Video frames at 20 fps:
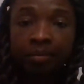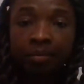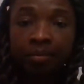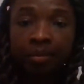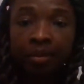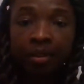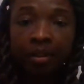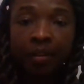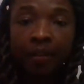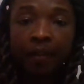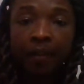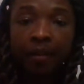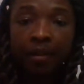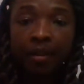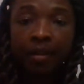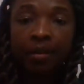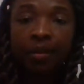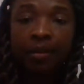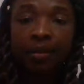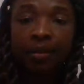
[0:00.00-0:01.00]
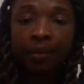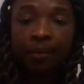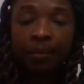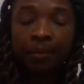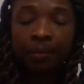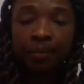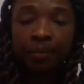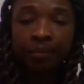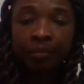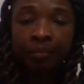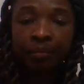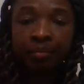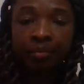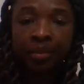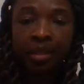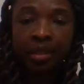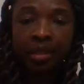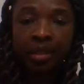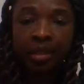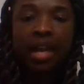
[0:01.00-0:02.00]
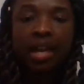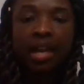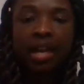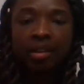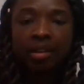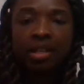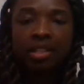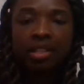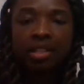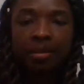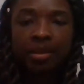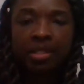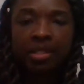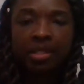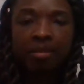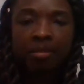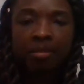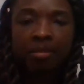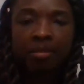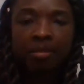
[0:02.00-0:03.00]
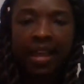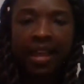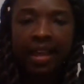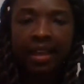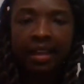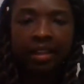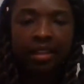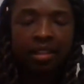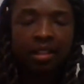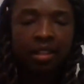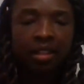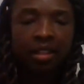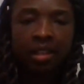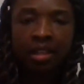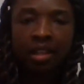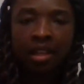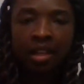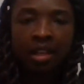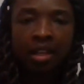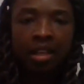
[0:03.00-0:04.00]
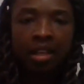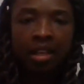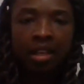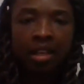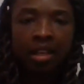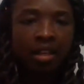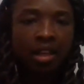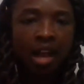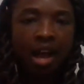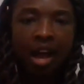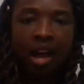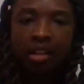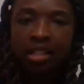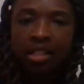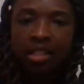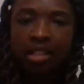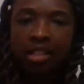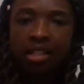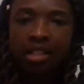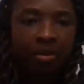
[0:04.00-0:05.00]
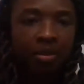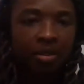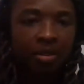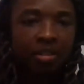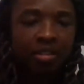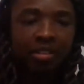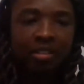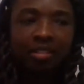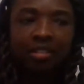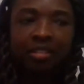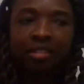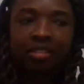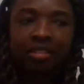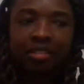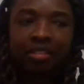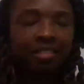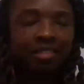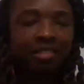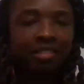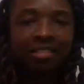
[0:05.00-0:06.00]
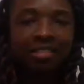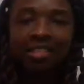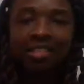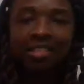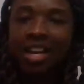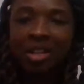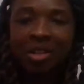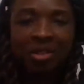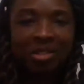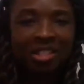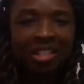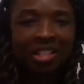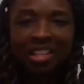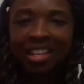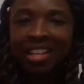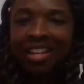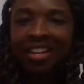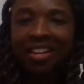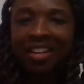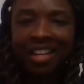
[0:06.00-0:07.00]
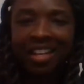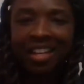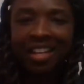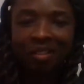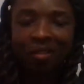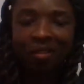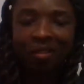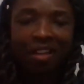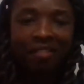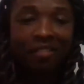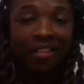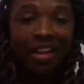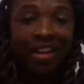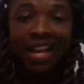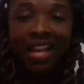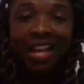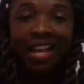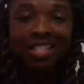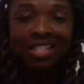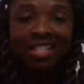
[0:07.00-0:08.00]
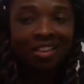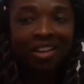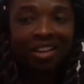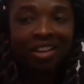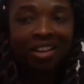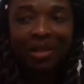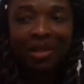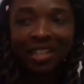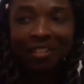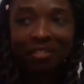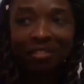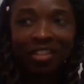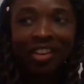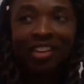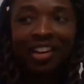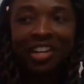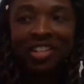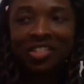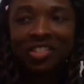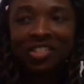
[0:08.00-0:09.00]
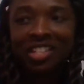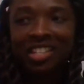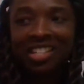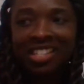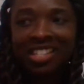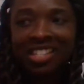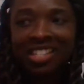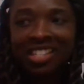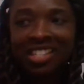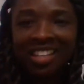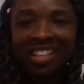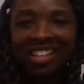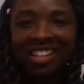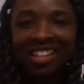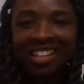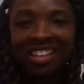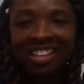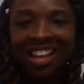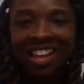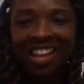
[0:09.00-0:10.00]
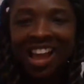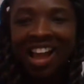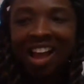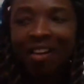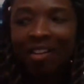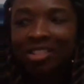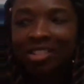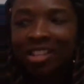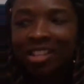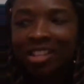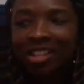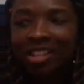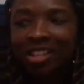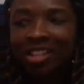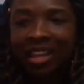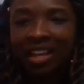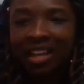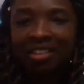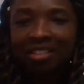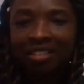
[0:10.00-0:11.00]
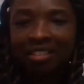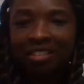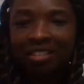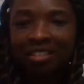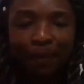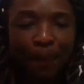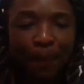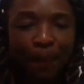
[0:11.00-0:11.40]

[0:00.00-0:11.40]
No. Yeah, I know there's going to be some lag. All these people are using internet and Wi-Fi. It's going to be very interesting to see how it's all going to be handled.